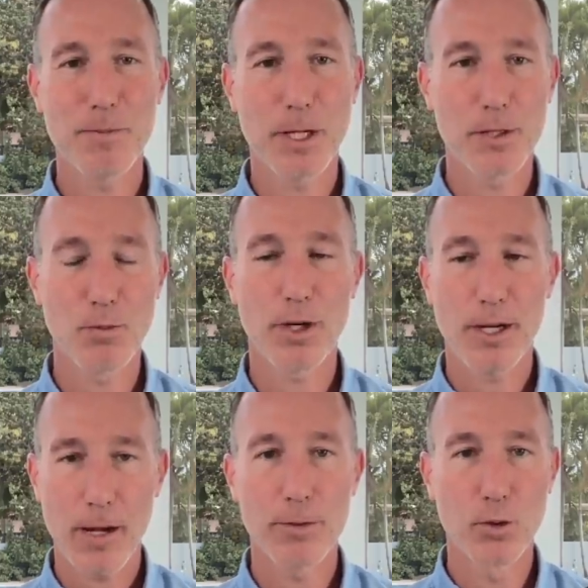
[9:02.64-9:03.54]
because we're going
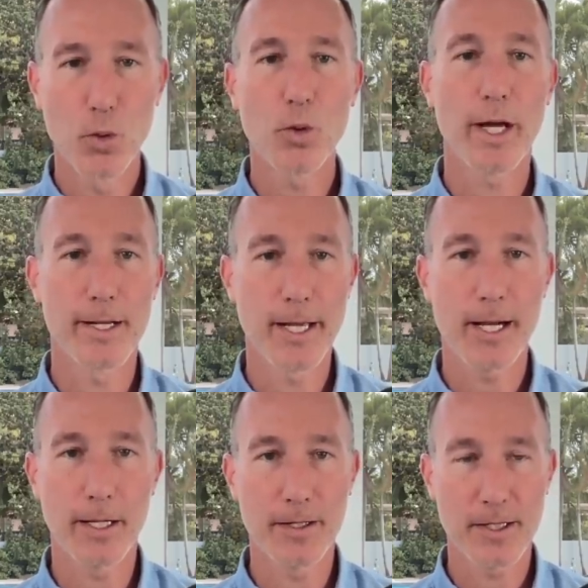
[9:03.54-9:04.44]
to have a dual
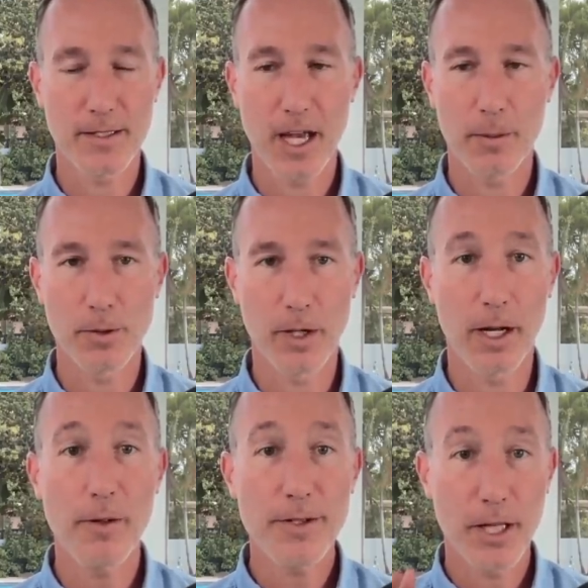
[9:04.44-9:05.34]
identities as time goes on. I
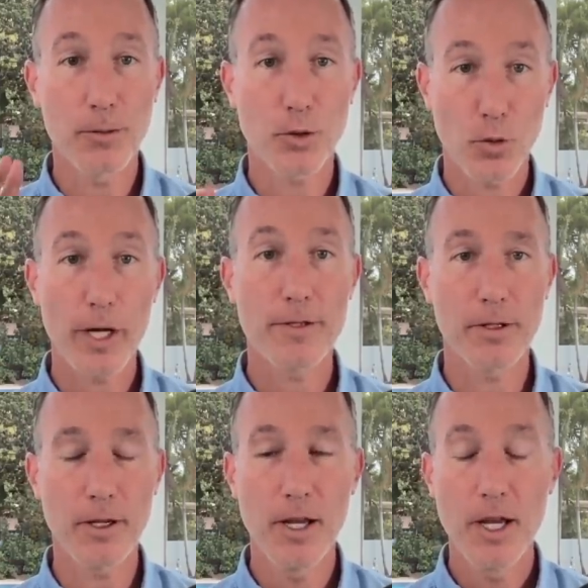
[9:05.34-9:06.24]
know that sounds
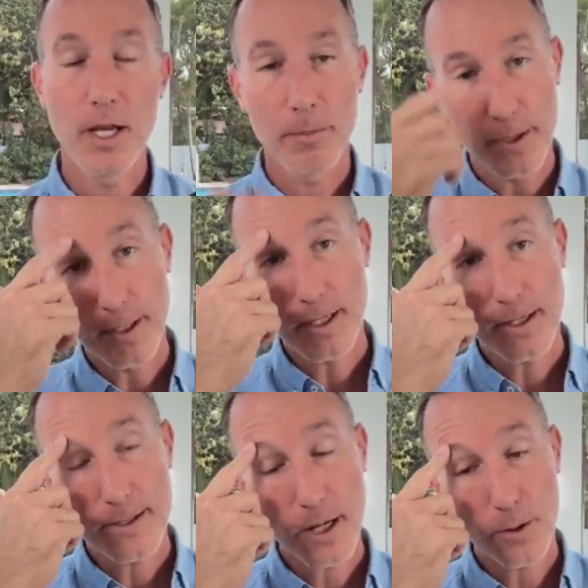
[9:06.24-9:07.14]
crazy, but didn't
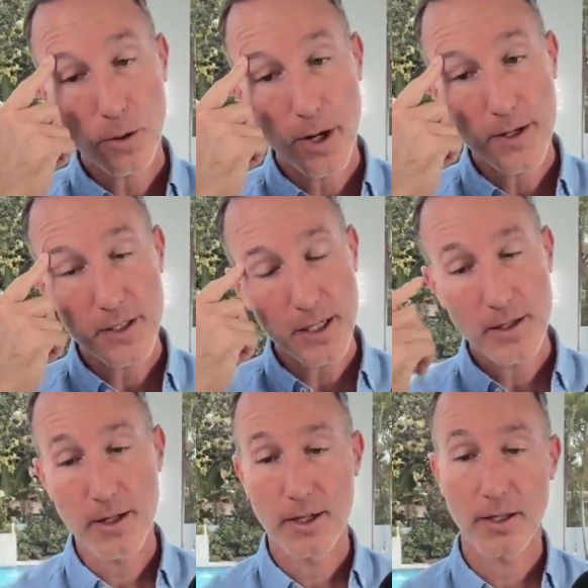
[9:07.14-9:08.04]
it sound crazy
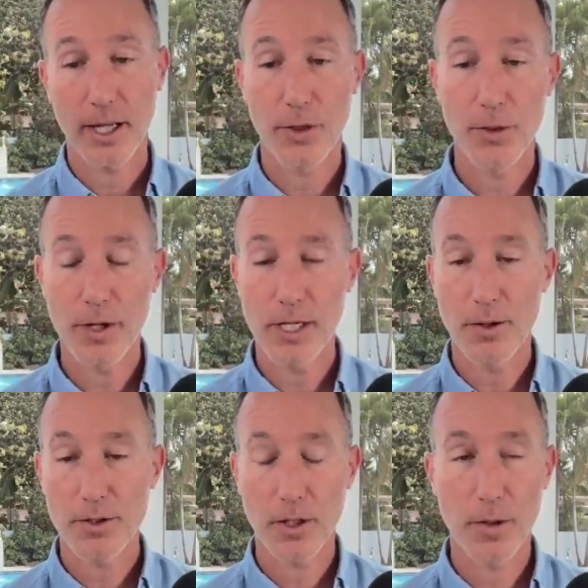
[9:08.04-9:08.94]
like 30
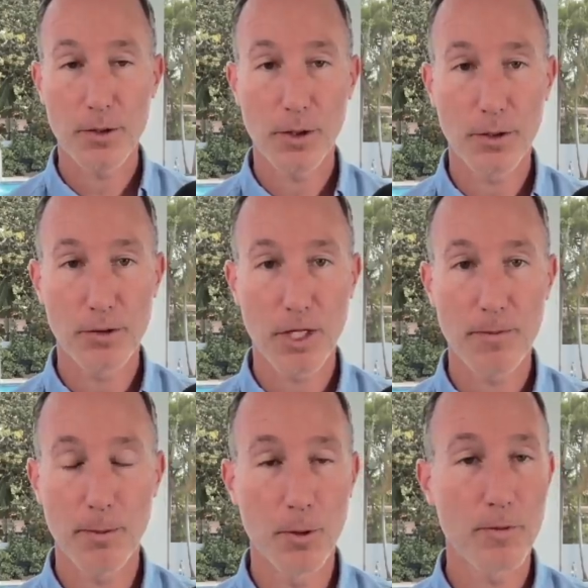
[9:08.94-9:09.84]
years ago that you could stream
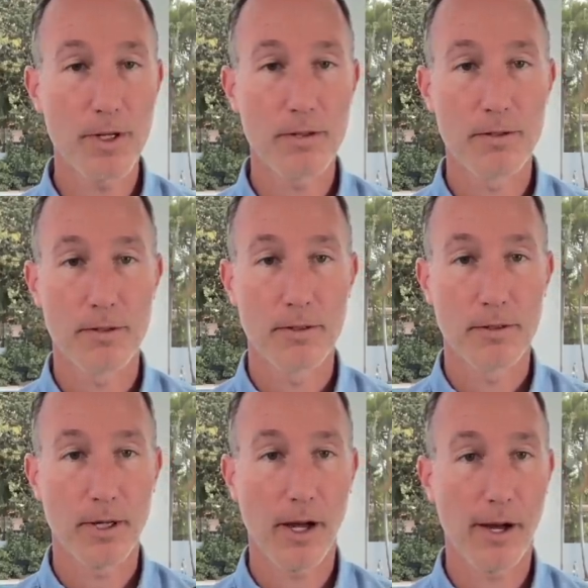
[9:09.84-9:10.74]
a movie
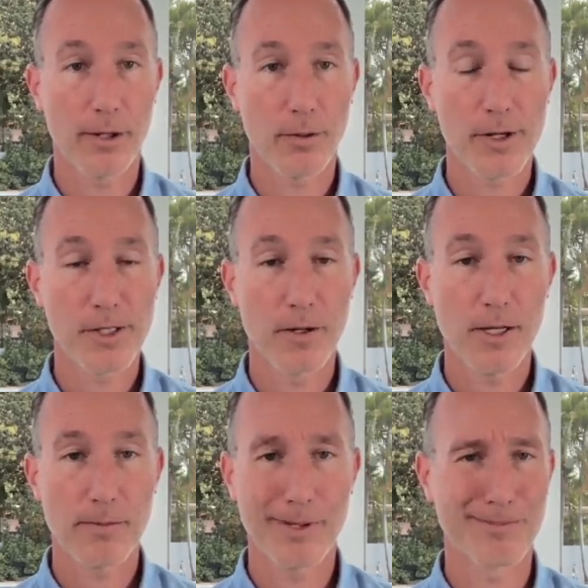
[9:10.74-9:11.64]
across the
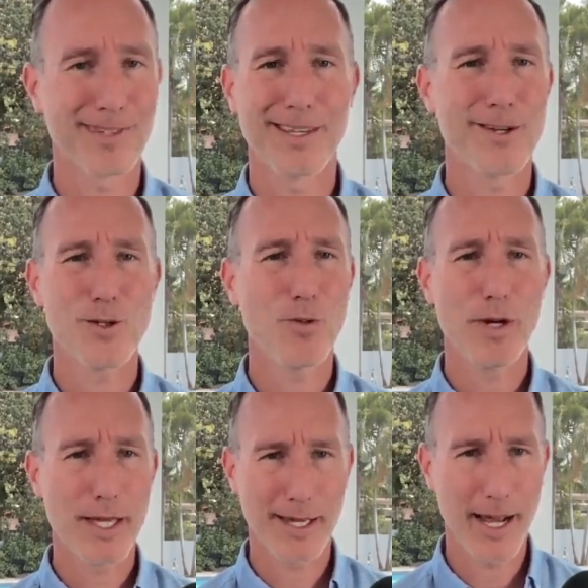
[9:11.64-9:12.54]
internet? Like, there's no way
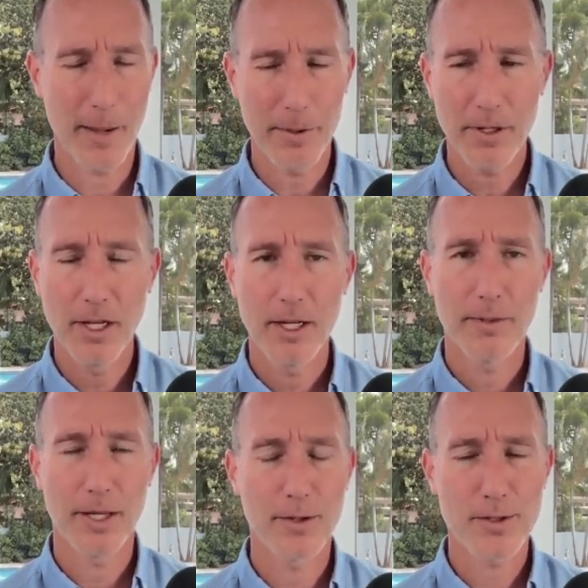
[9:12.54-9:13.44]
that could happen,
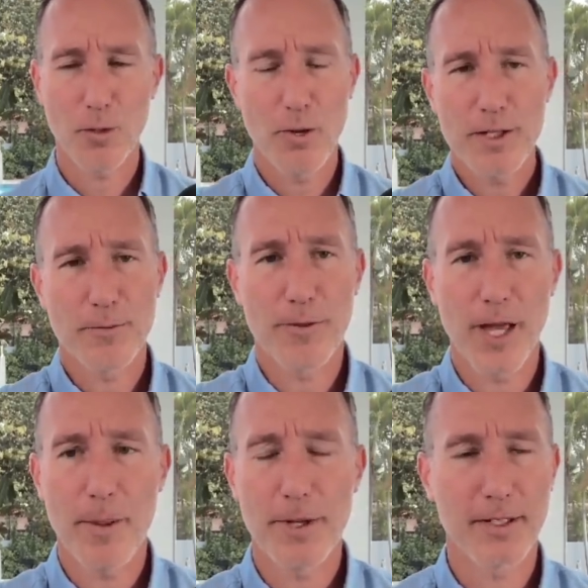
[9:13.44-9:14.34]
and there's no reason for
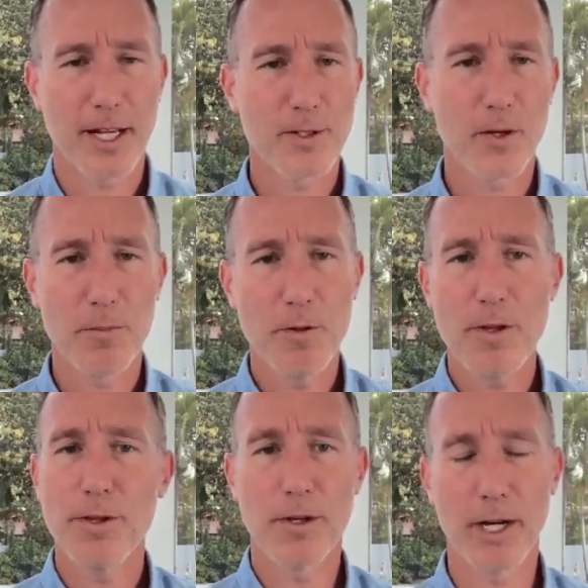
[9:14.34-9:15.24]
that, because I can just go to the movie
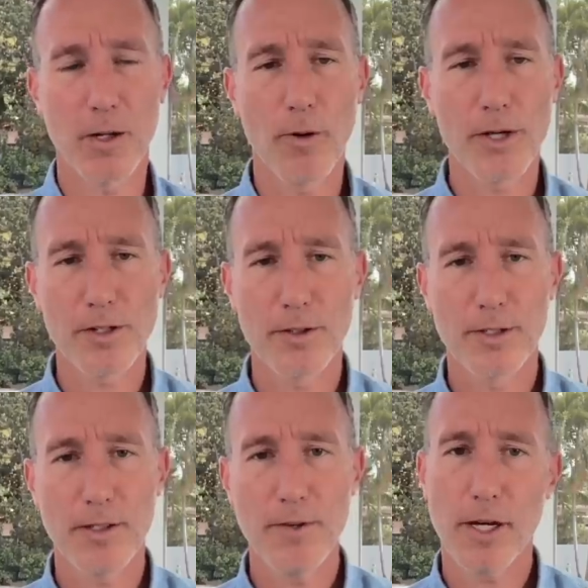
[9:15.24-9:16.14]
theater, I can watch it on
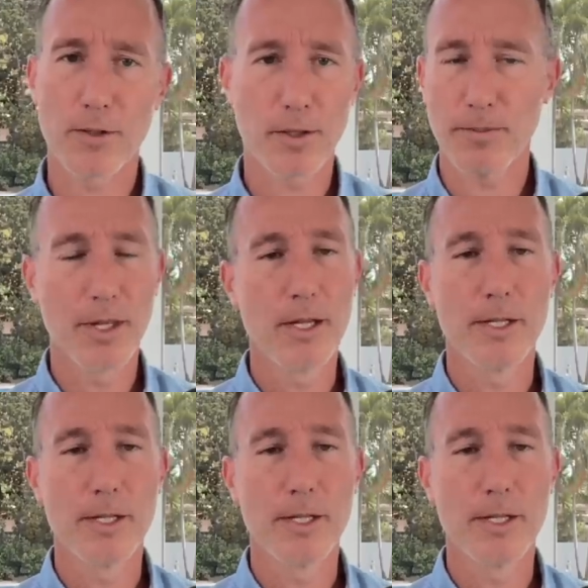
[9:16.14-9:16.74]
TV, I can just go,